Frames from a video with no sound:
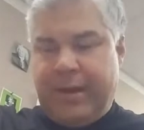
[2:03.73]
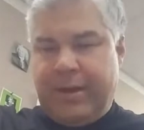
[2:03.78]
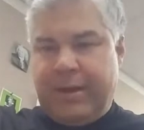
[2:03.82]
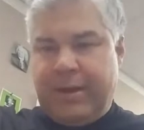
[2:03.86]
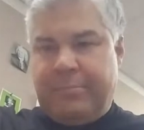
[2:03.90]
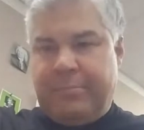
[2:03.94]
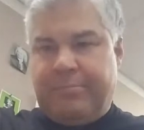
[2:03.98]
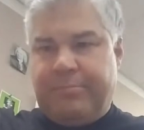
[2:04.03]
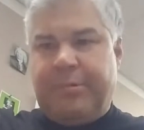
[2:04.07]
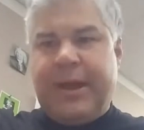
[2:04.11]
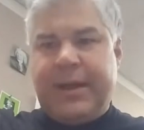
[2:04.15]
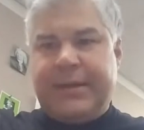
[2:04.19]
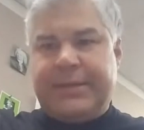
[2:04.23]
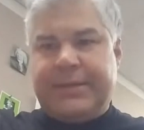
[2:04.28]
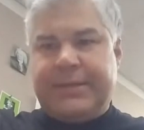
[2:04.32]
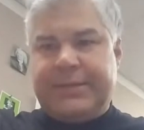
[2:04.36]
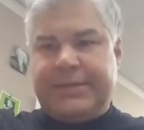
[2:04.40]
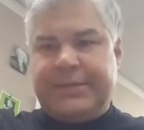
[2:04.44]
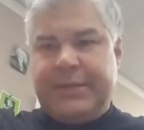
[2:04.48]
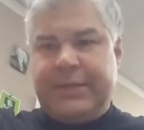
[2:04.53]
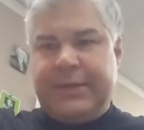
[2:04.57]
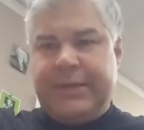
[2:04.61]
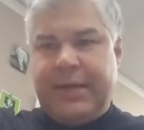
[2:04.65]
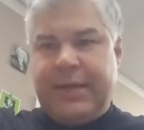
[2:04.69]
to
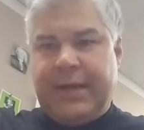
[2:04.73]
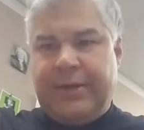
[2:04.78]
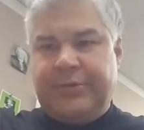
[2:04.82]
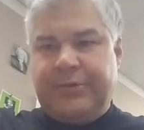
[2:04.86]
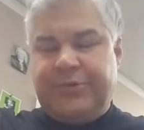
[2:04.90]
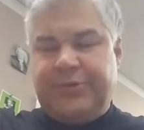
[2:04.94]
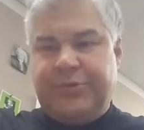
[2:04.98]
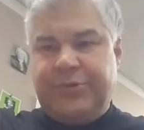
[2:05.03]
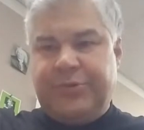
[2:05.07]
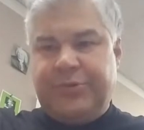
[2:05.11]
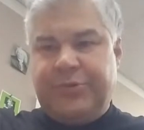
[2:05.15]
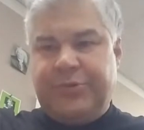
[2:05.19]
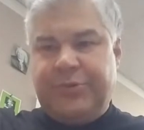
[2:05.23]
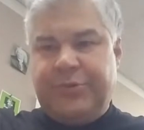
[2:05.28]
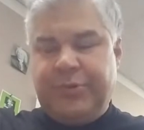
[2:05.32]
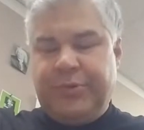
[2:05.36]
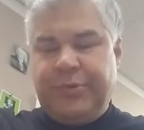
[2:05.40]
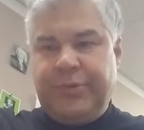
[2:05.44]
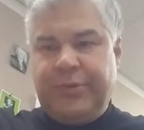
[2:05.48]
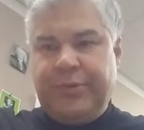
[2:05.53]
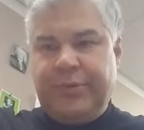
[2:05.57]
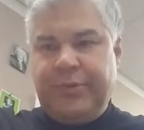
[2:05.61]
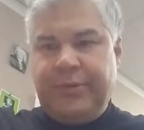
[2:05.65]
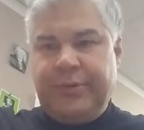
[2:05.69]
practice it and how to
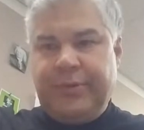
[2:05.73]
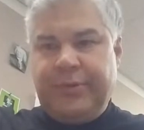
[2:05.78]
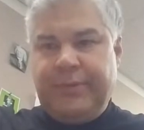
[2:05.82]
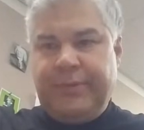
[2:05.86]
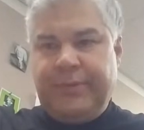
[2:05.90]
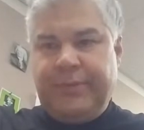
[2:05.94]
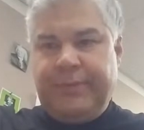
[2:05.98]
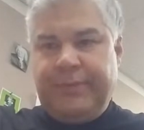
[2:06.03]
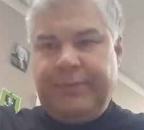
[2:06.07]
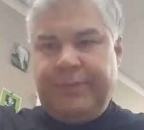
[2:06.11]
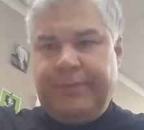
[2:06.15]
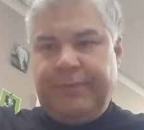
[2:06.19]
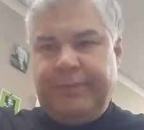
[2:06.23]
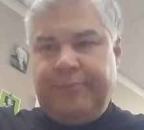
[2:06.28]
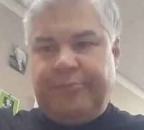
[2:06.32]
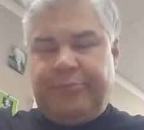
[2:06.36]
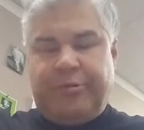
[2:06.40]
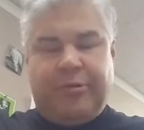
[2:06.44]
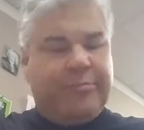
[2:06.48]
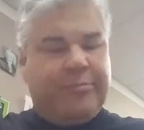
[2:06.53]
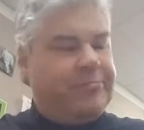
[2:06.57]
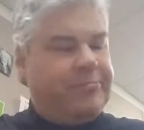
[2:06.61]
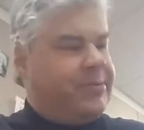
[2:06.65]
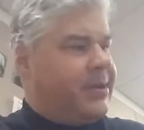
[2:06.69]

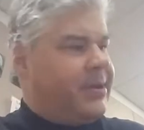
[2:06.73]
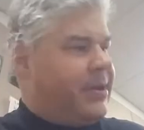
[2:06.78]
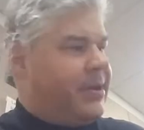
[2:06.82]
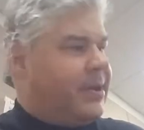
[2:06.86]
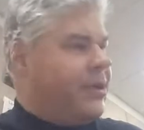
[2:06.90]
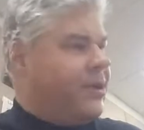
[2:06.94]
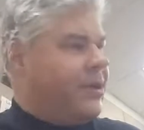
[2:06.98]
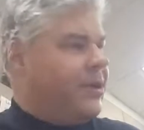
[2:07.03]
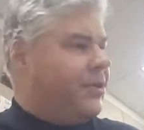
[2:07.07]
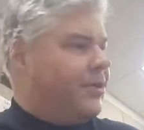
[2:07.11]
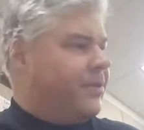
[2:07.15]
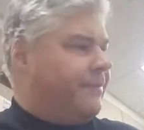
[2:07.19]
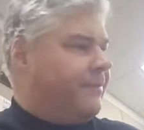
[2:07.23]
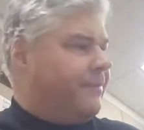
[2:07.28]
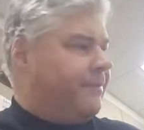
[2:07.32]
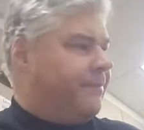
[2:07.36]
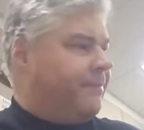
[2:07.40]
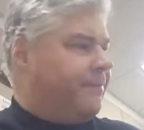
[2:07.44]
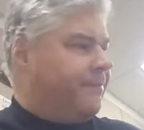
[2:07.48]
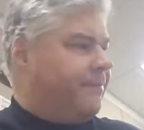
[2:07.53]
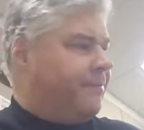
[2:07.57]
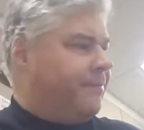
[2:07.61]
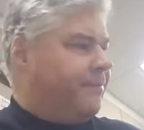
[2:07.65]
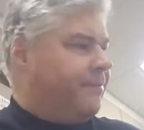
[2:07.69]
prepare
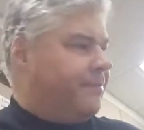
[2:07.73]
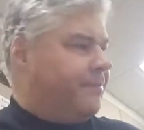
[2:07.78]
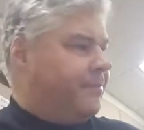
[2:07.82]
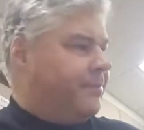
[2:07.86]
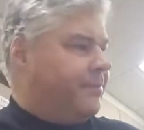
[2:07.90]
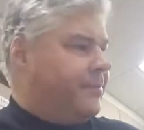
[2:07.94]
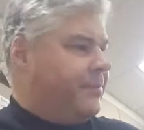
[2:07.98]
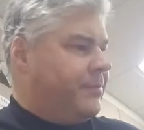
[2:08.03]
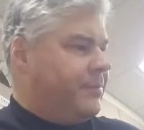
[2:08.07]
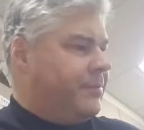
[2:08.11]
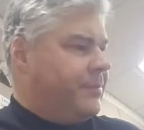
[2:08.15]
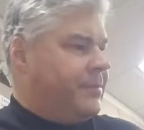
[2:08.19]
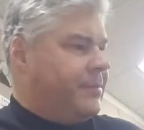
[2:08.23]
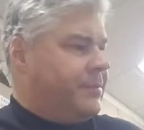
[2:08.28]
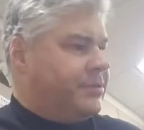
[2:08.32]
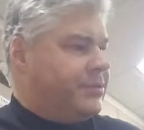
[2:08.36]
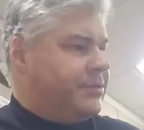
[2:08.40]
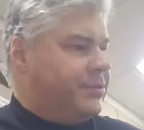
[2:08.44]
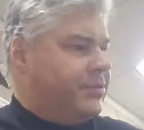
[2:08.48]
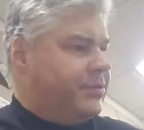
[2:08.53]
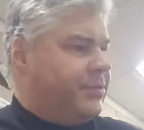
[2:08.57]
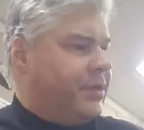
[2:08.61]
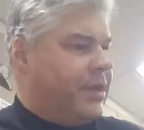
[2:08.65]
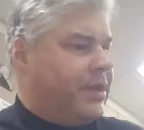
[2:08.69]

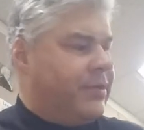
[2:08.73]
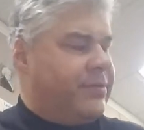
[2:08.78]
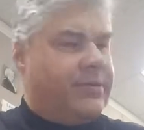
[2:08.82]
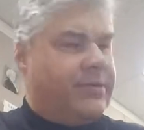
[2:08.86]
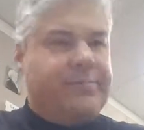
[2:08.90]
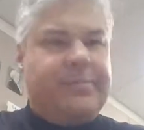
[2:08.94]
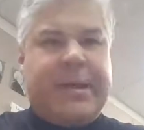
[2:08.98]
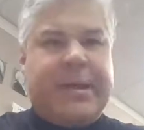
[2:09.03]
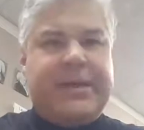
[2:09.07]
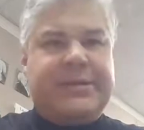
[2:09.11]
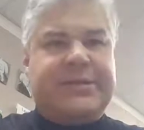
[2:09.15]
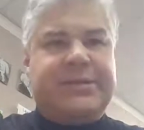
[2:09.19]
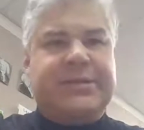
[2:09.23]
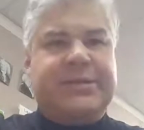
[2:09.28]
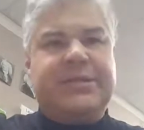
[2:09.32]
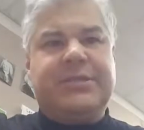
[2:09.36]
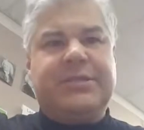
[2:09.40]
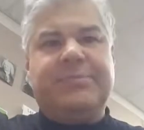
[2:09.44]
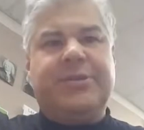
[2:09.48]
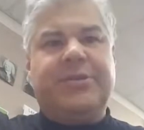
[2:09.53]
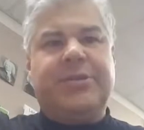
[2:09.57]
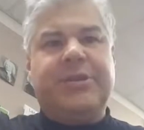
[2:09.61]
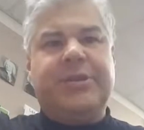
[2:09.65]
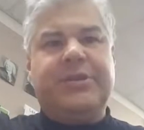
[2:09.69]
so you can have the best
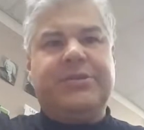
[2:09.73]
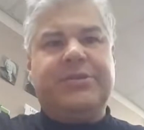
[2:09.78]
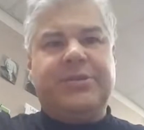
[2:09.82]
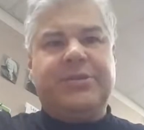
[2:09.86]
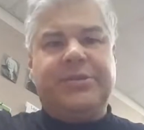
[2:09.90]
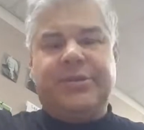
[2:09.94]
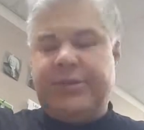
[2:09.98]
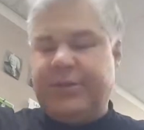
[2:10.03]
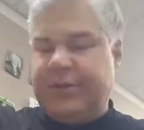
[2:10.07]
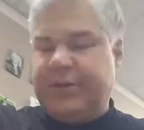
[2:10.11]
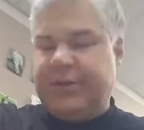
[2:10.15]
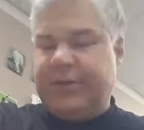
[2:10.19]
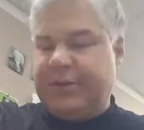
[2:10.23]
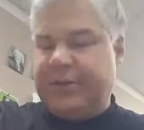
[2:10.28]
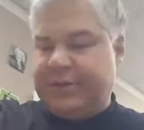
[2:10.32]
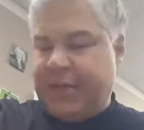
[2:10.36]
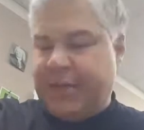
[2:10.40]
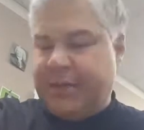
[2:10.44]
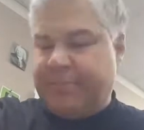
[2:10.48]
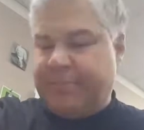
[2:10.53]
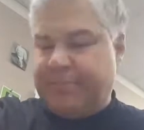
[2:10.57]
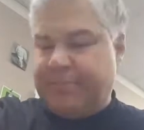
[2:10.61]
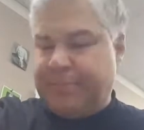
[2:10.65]
experience on the exam.